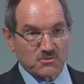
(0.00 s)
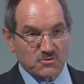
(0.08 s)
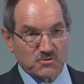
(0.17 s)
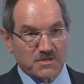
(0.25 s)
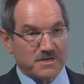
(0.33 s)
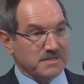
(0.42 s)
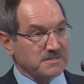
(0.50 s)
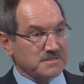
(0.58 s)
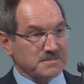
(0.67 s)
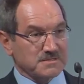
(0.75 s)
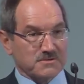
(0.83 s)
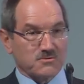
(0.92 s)
of our
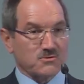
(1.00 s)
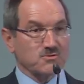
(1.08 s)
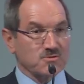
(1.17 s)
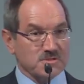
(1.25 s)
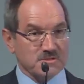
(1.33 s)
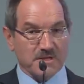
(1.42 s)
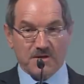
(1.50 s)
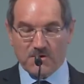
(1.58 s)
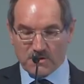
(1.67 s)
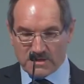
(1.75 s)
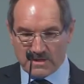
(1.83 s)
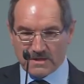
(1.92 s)
customers and
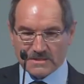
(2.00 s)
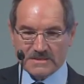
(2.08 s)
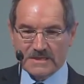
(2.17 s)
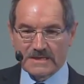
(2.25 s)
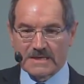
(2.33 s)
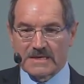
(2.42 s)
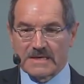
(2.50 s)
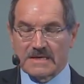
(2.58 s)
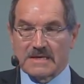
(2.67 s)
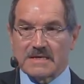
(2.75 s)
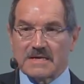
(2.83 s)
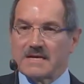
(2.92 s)
stakeholders,
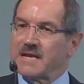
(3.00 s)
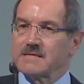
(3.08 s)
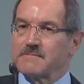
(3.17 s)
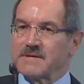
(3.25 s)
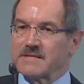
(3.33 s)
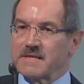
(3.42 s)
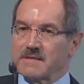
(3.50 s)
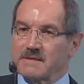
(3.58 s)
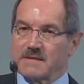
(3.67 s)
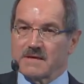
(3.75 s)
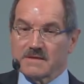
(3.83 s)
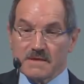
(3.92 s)
and also
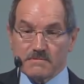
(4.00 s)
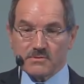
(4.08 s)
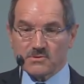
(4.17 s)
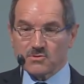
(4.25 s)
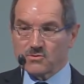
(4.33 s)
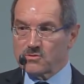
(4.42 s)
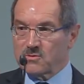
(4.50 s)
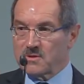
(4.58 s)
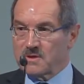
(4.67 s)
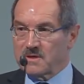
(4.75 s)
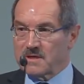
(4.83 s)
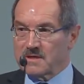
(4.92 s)

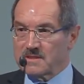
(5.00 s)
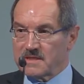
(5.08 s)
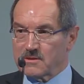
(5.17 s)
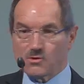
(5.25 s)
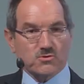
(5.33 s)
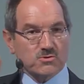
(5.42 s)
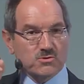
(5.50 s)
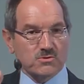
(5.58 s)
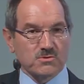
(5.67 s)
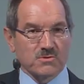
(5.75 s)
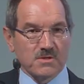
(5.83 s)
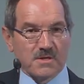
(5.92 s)
independence.
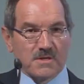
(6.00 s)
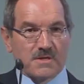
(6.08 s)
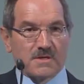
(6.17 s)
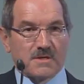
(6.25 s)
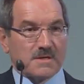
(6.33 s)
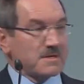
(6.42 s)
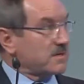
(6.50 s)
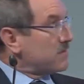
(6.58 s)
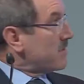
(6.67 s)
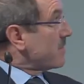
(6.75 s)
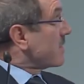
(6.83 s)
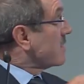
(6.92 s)
I have
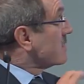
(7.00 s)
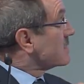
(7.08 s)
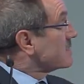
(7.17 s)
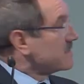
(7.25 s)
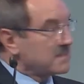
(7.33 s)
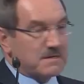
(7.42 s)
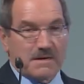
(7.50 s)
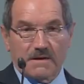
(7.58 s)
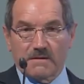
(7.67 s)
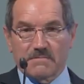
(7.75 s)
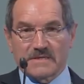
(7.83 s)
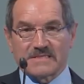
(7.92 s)
put
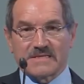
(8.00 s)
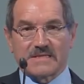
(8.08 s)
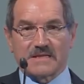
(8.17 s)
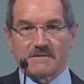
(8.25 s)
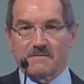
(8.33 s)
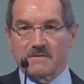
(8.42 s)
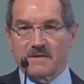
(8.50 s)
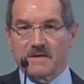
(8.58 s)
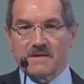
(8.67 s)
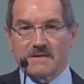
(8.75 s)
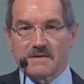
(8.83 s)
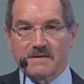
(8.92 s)

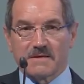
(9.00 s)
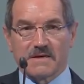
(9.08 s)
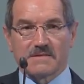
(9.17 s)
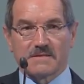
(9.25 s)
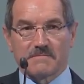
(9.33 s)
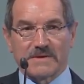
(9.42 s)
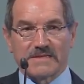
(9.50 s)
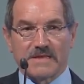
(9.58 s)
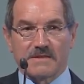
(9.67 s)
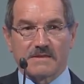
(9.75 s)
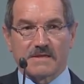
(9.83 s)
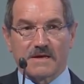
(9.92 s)
representativeness in
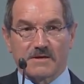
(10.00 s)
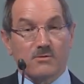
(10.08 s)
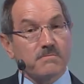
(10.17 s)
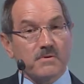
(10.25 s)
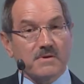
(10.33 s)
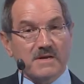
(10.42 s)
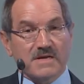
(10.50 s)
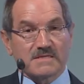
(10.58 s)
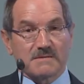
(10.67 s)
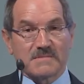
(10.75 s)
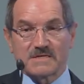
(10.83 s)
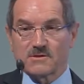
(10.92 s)
bold letters
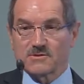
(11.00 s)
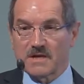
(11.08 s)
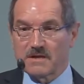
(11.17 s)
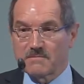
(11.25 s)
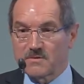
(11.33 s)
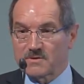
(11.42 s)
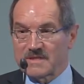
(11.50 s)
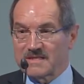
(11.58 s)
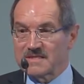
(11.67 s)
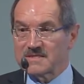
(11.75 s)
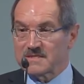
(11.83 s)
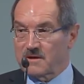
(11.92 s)
and
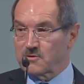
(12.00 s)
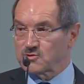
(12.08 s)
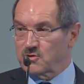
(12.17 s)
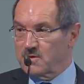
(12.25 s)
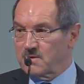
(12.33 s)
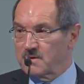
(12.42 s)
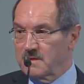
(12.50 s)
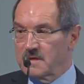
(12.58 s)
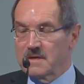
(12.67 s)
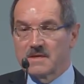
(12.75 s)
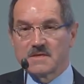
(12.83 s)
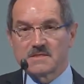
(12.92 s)
independence, and
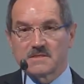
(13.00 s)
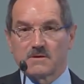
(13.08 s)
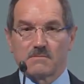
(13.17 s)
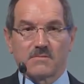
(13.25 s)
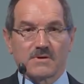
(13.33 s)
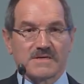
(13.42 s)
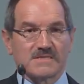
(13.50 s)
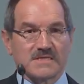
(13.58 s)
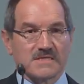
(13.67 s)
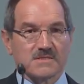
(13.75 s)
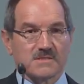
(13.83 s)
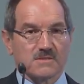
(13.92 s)
it is
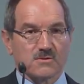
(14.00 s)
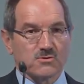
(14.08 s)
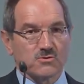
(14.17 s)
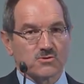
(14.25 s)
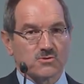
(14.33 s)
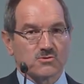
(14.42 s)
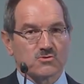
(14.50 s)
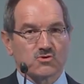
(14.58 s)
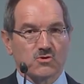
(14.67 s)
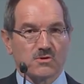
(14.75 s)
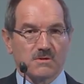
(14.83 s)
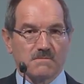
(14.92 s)
just because
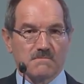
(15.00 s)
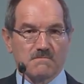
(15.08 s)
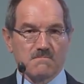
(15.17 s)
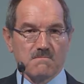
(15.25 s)
both